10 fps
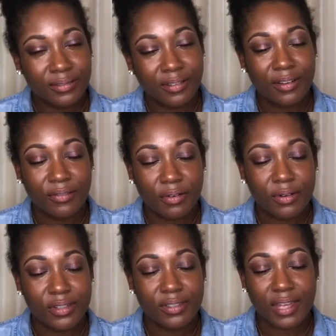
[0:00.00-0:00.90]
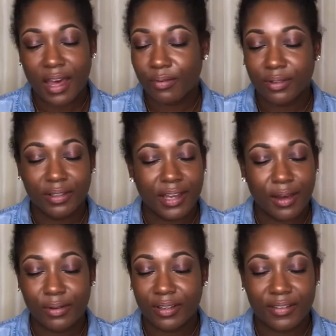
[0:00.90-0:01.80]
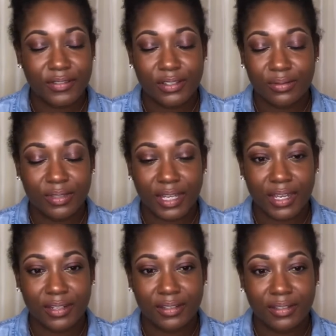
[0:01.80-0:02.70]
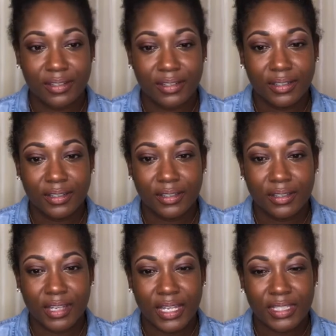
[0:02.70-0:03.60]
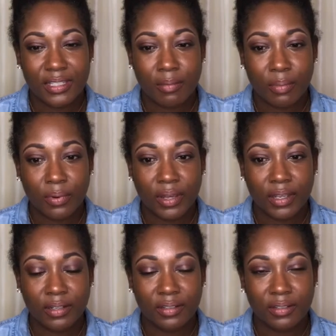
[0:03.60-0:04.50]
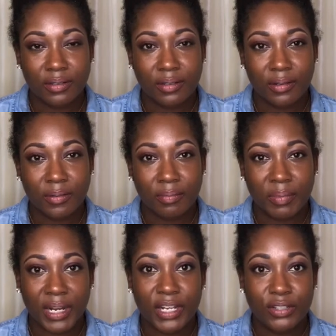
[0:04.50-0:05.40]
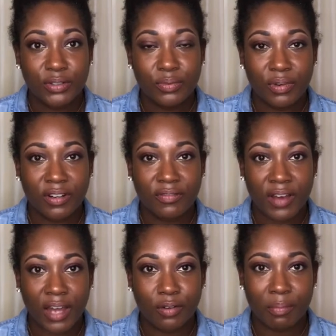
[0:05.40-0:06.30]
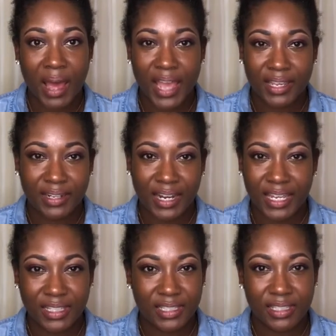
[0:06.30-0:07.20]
Of course I would love to do that at some point, but I do want to follow my innate